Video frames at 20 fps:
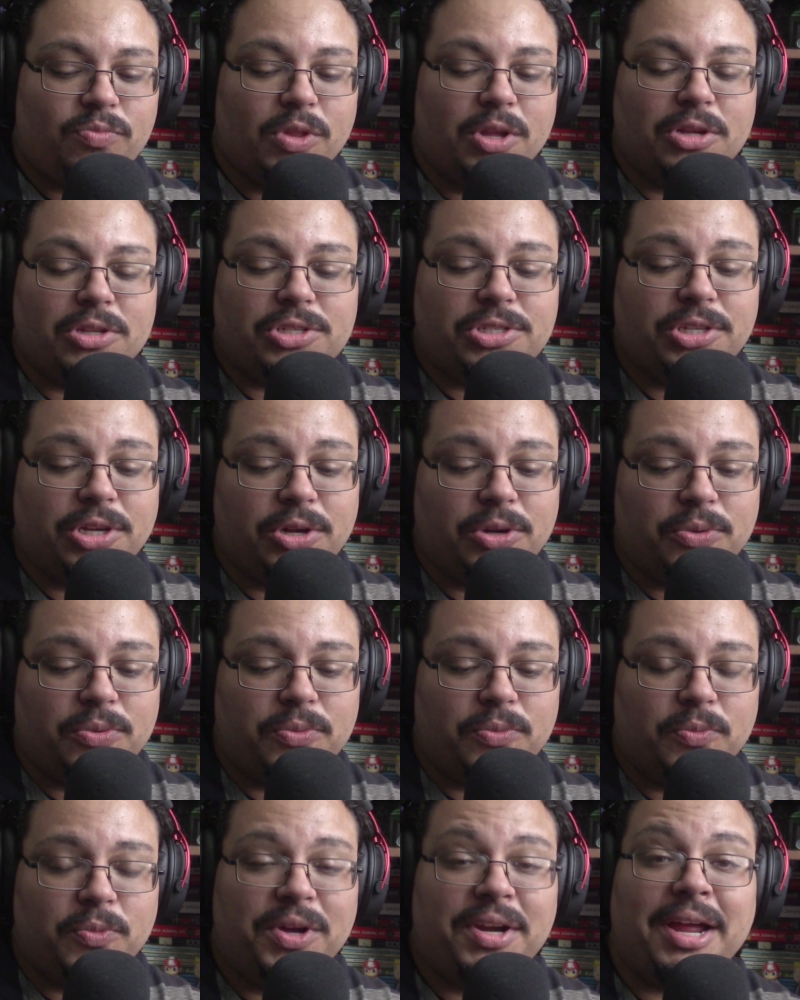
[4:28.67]
So
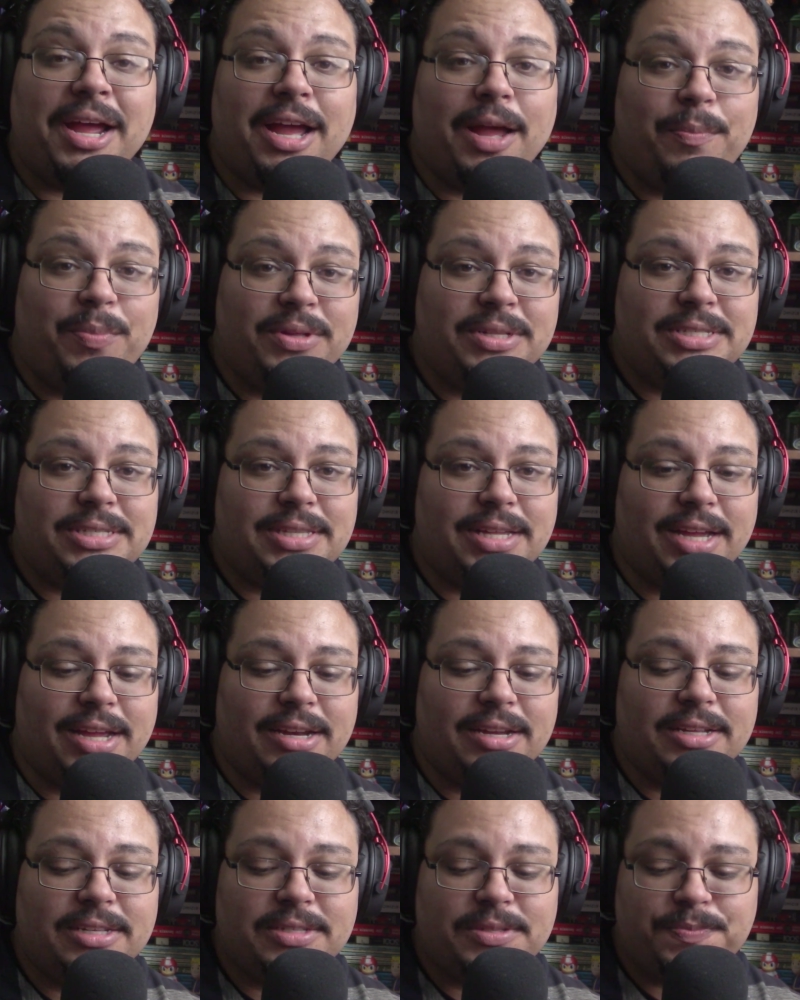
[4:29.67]
what happens
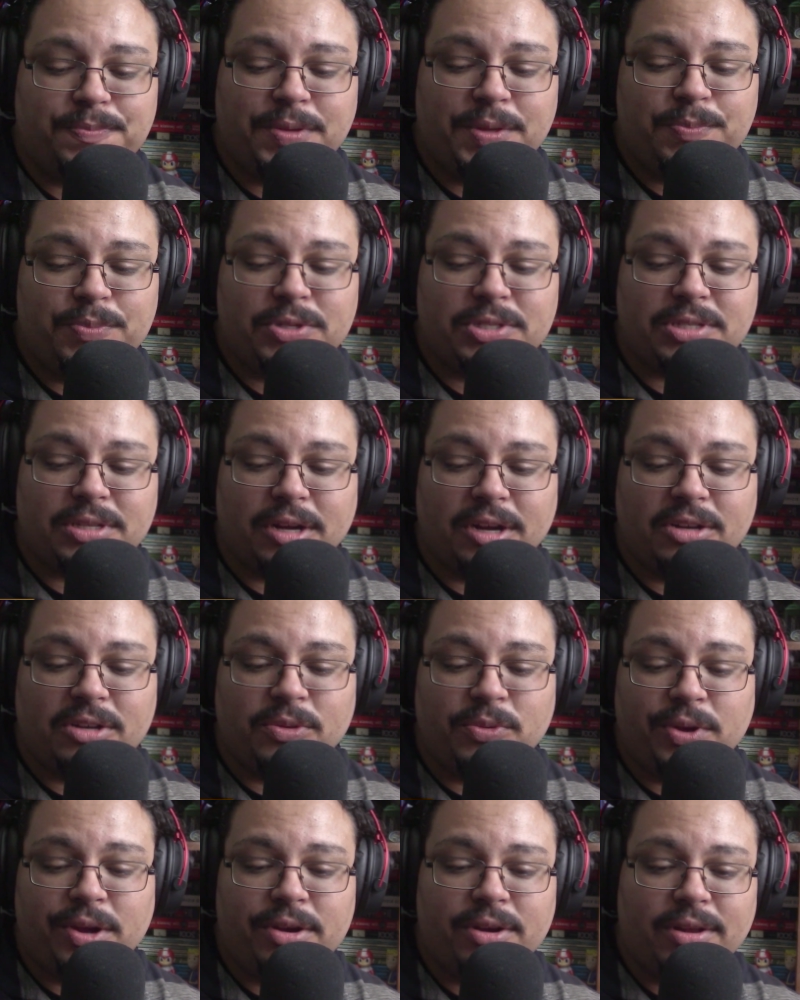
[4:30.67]
then is people start to
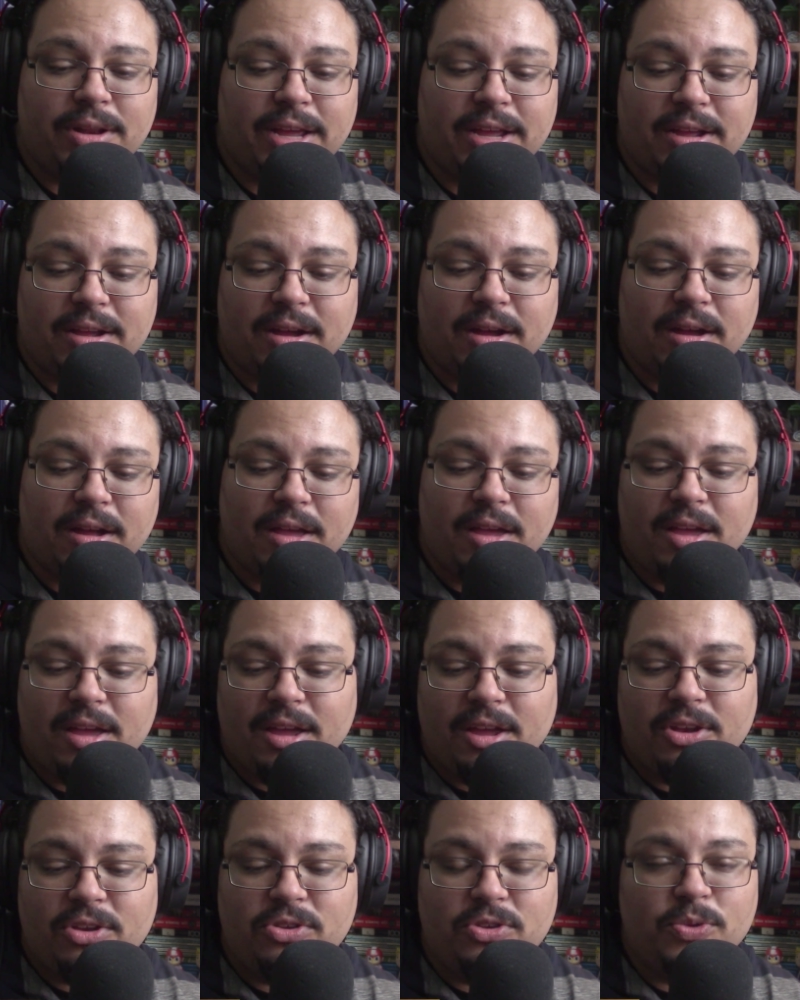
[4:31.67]
wonder, like,
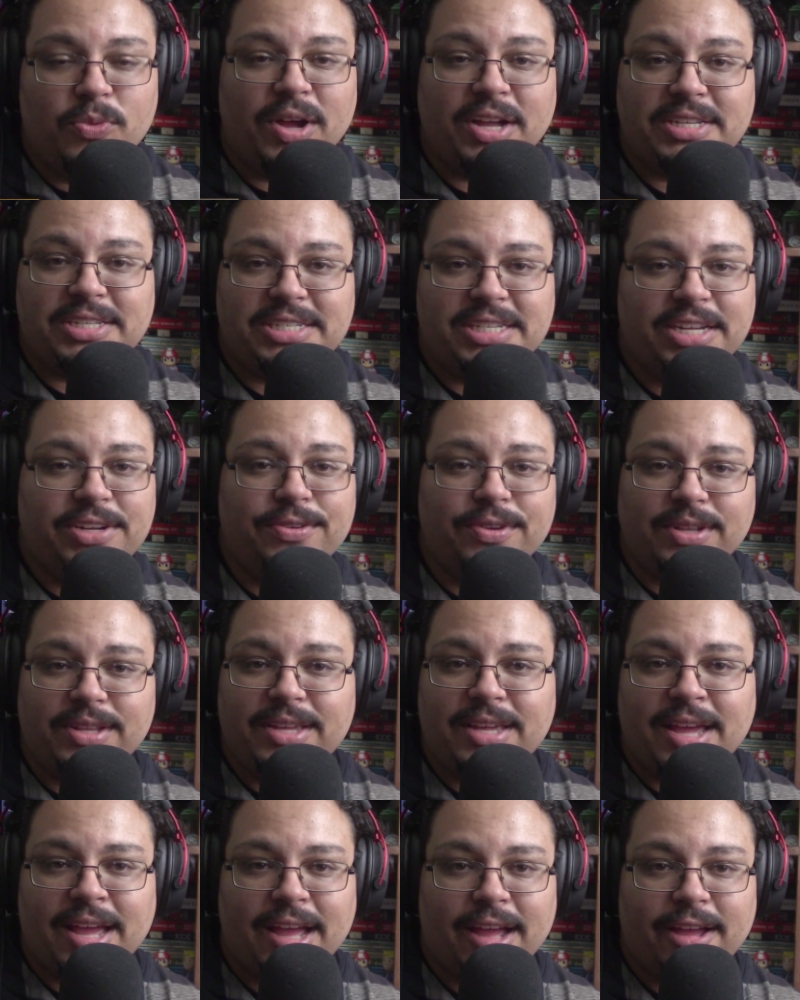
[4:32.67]
do I
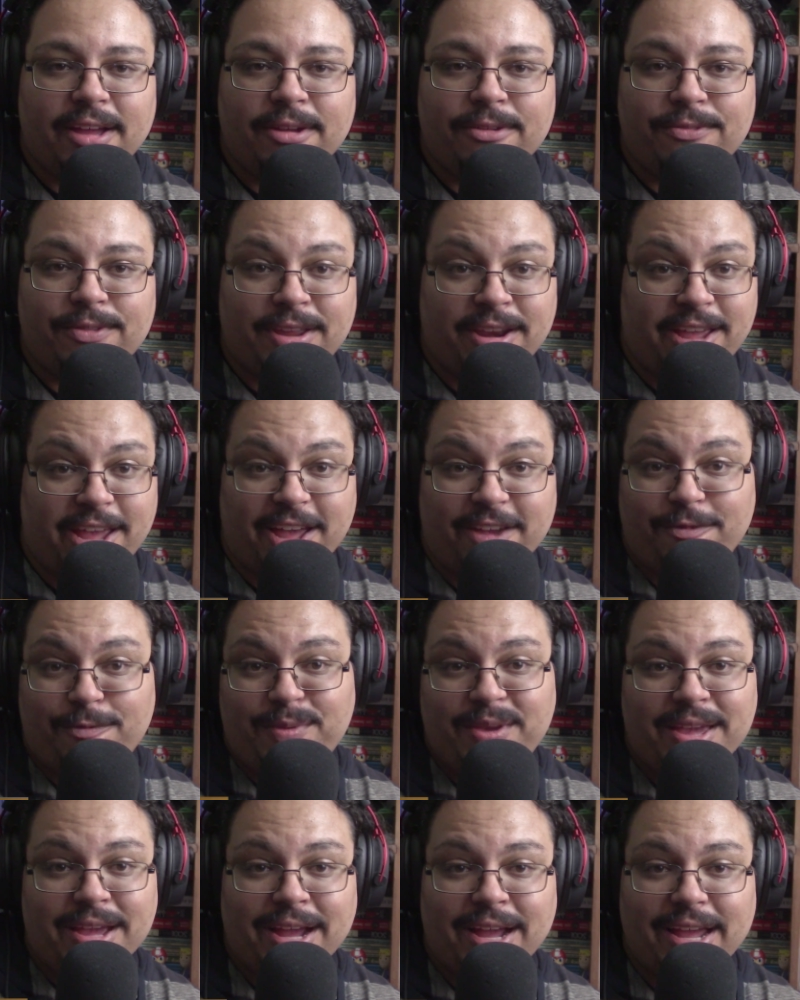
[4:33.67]
secretly have an
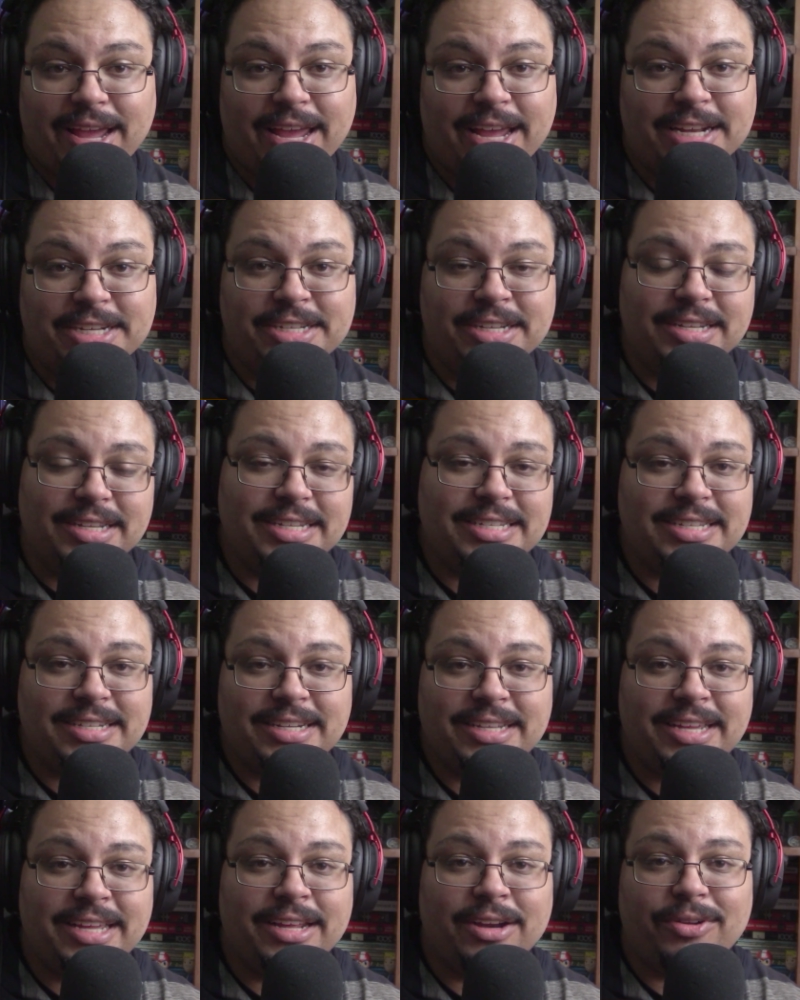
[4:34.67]
FBI agent
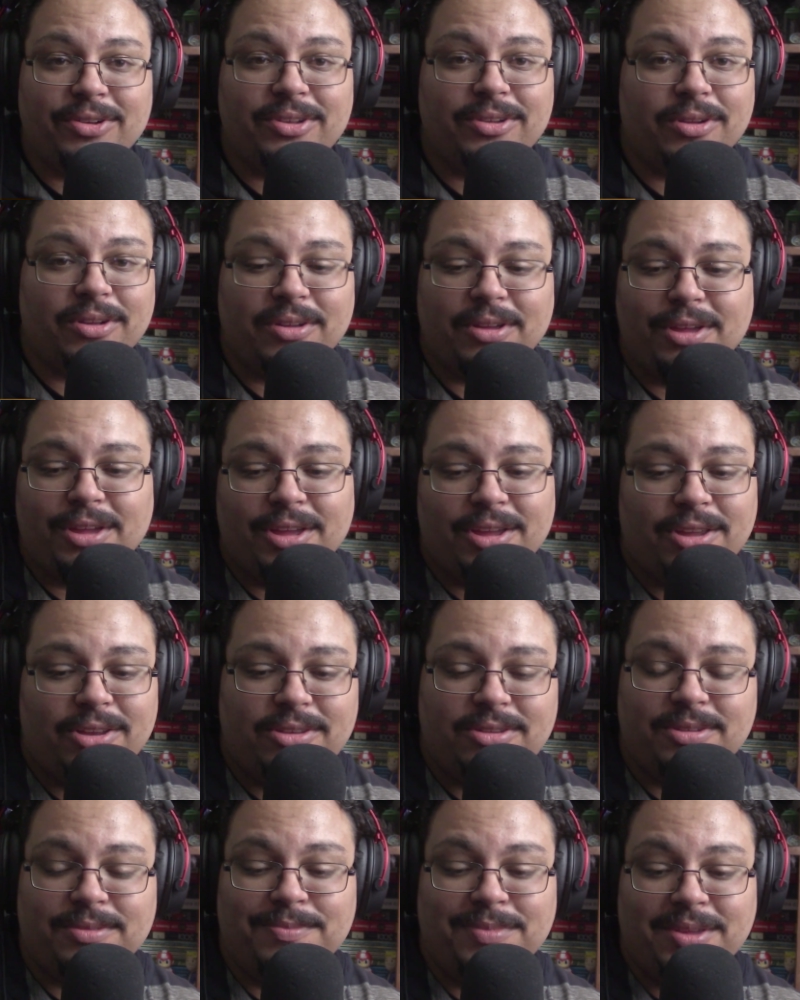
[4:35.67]
listening in
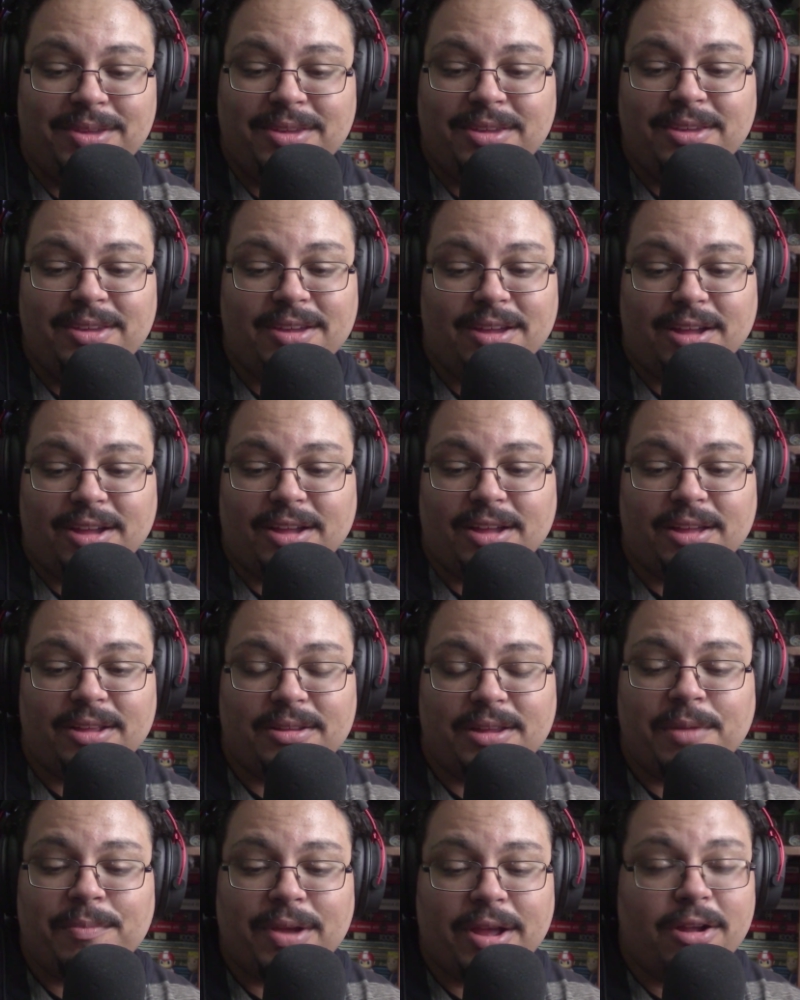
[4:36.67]
to me
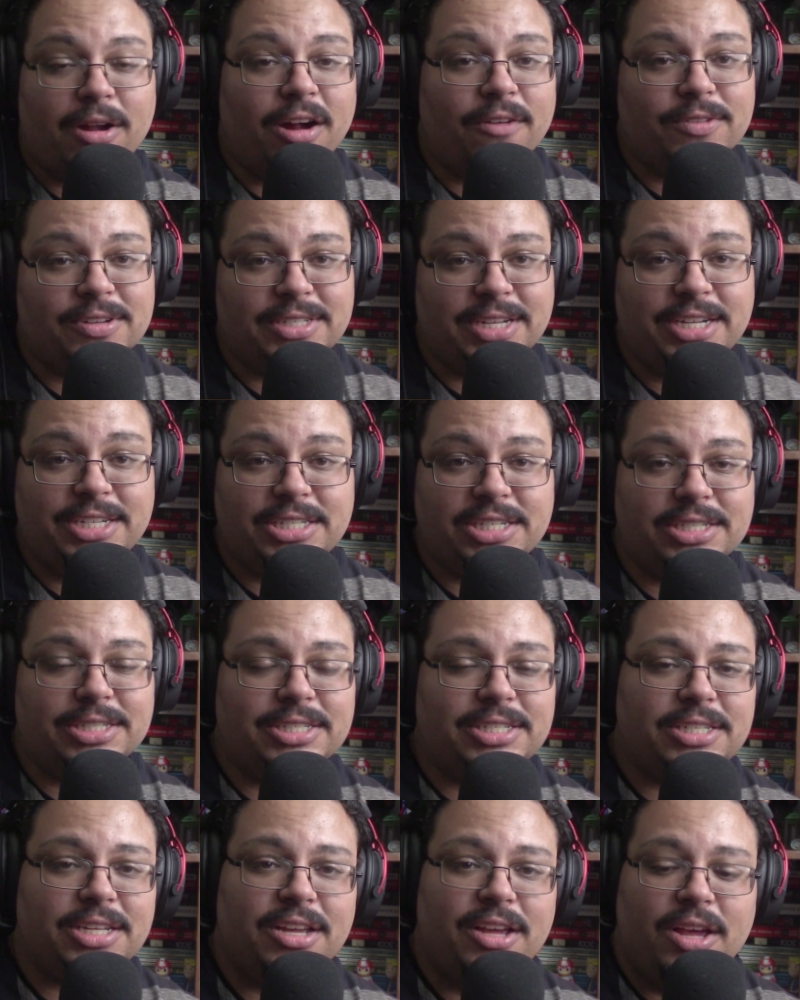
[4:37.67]
and my
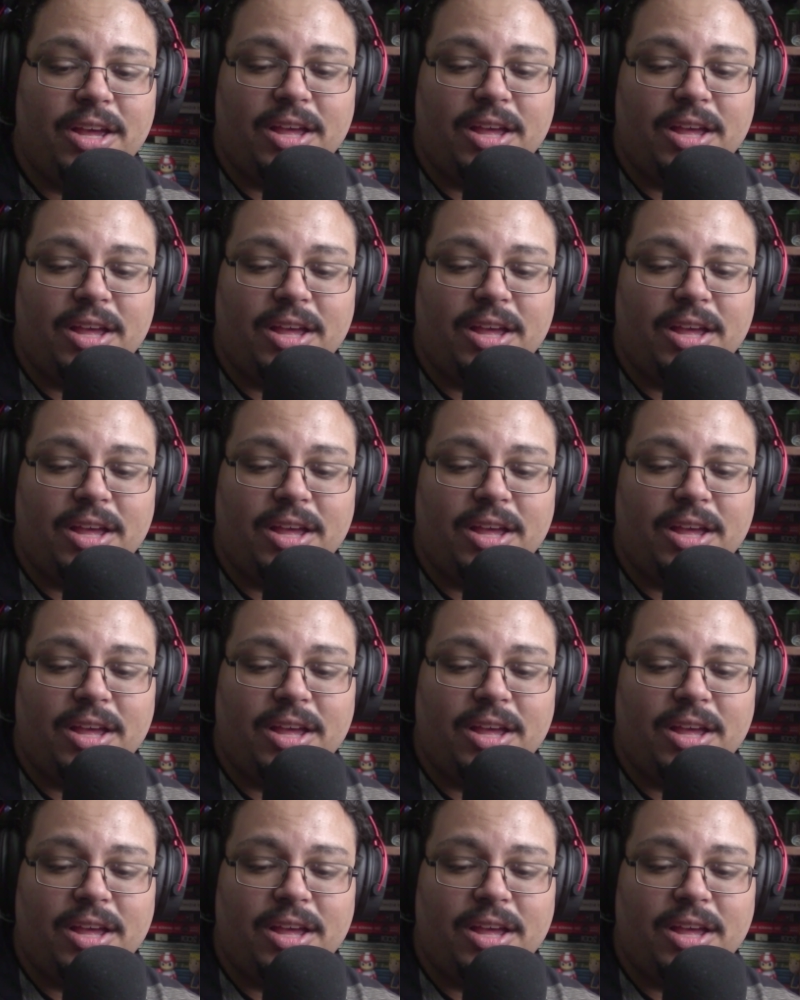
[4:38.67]
conversations?